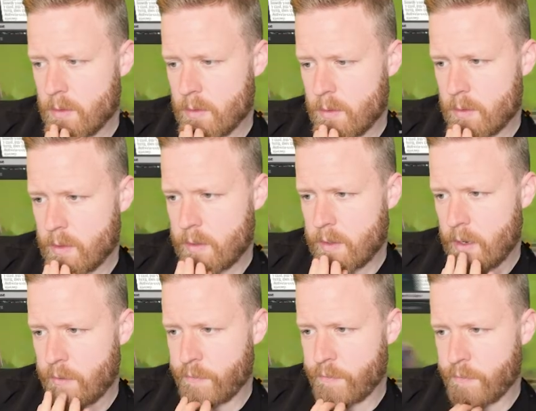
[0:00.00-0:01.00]
So they
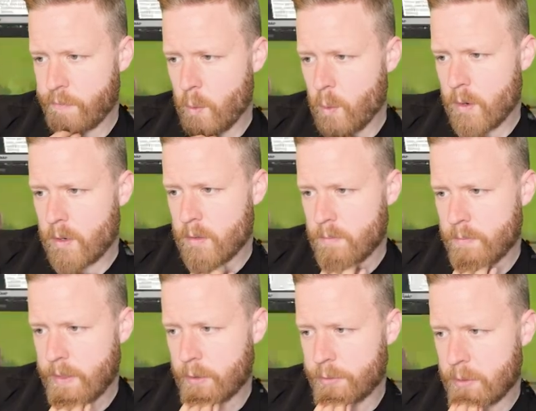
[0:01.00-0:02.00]
take 4.
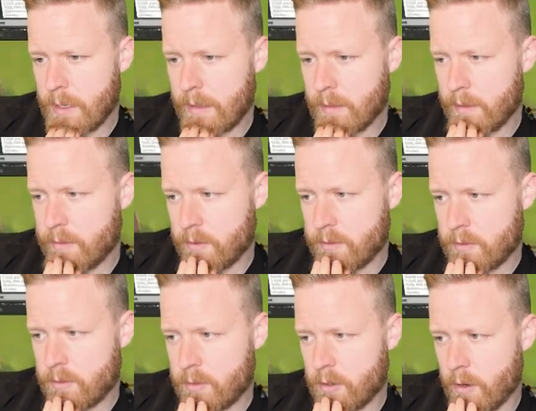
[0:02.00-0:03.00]
That also lets us
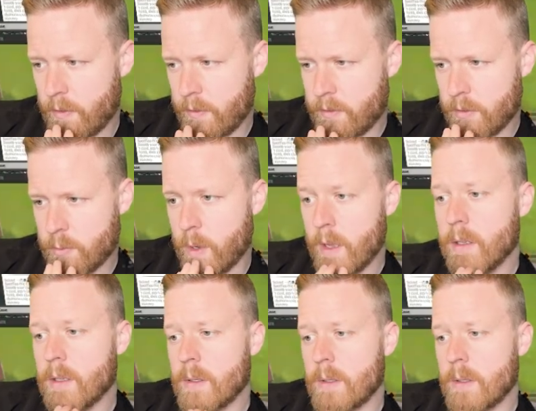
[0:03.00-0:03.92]
turn on this as well.